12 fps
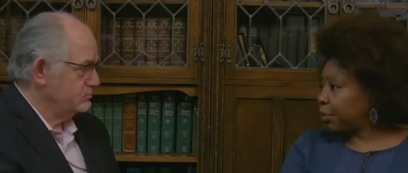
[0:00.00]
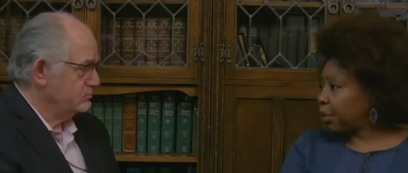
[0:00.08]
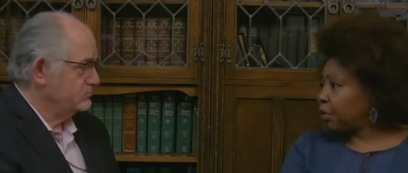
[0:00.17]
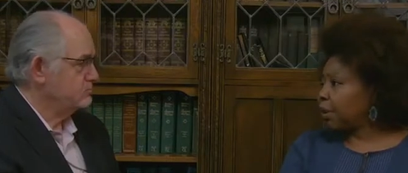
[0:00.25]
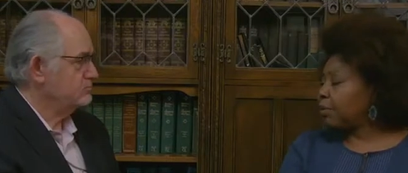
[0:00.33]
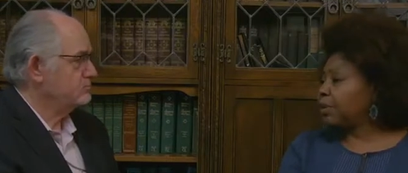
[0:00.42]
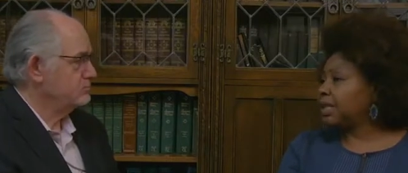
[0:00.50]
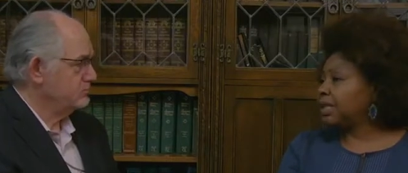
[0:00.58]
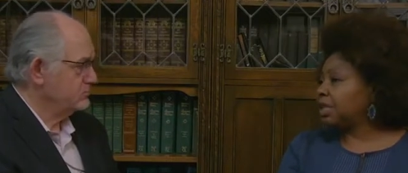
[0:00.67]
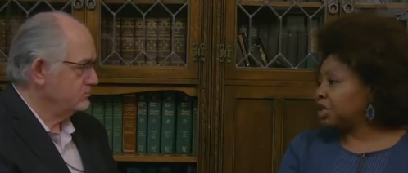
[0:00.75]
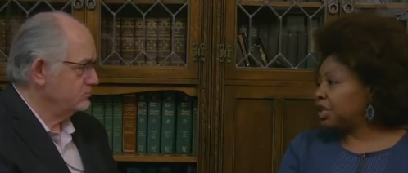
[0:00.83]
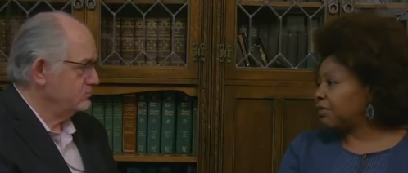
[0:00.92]
Speaker 1: programs. We
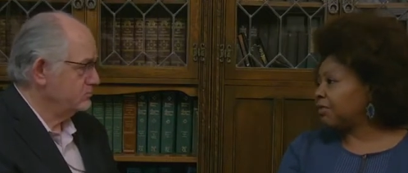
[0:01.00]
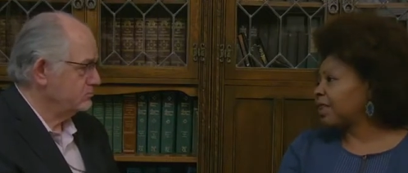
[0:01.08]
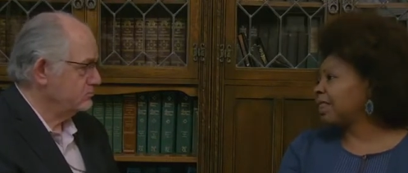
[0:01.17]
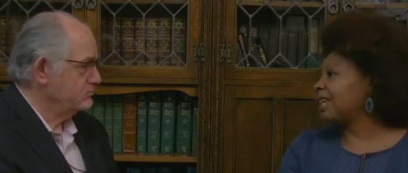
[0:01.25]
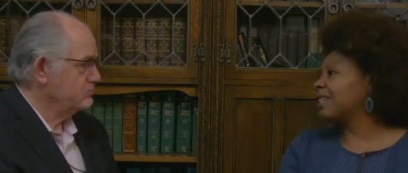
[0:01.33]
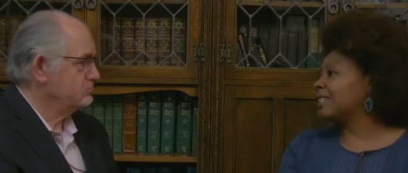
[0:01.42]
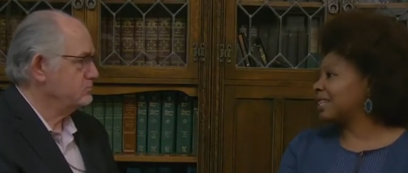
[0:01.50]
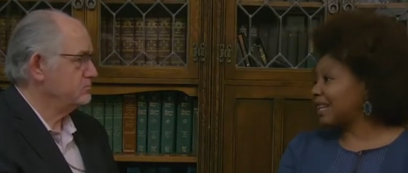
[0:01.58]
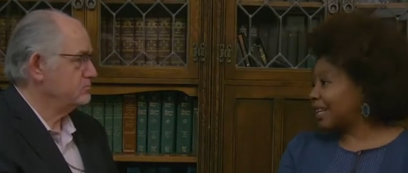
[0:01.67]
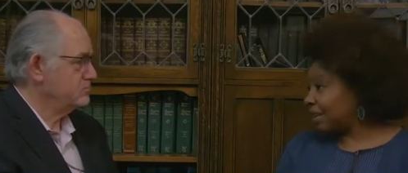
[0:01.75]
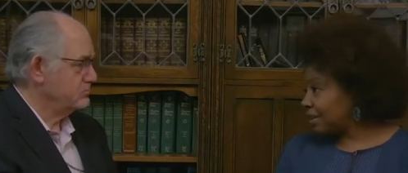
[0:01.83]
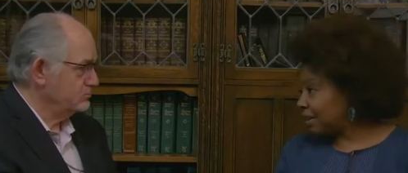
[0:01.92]
teach different things,
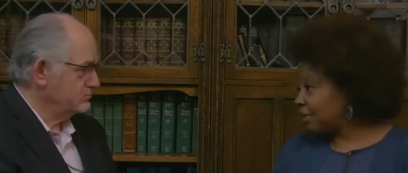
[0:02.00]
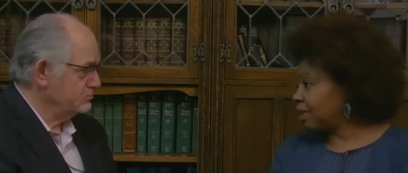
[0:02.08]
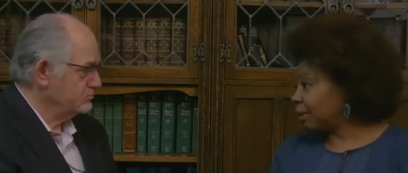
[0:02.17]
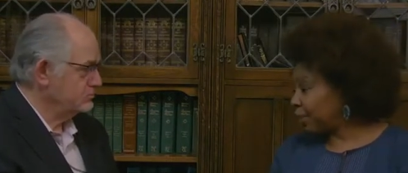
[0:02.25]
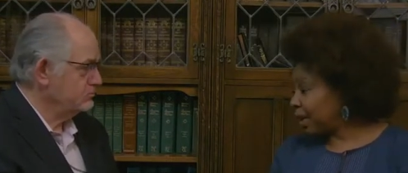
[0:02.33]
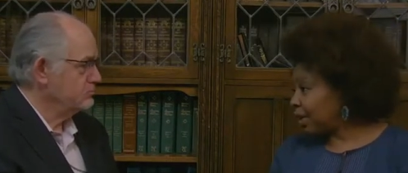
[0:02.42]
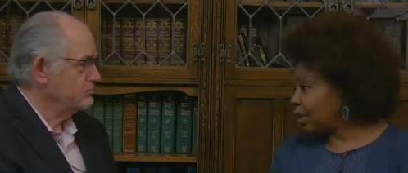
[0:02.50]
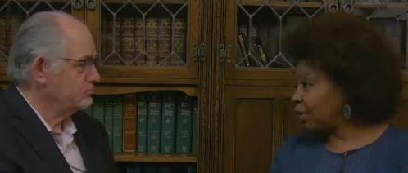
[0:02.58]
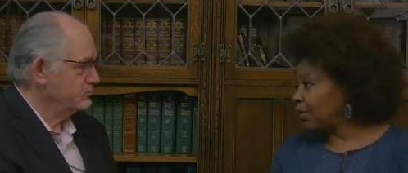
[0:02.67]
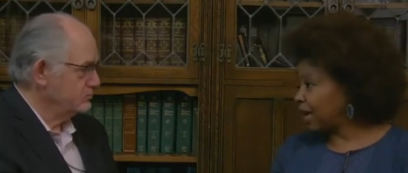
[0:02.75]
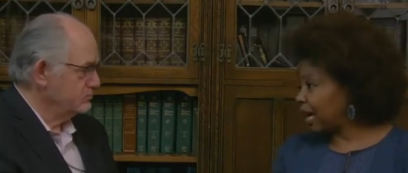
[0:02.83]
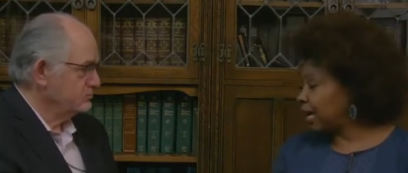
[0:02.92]
again, depending on
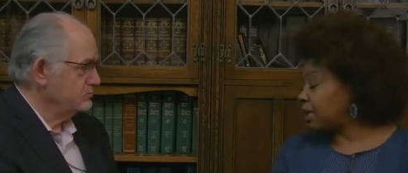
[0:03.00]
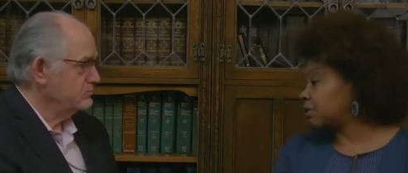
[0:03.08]
the age.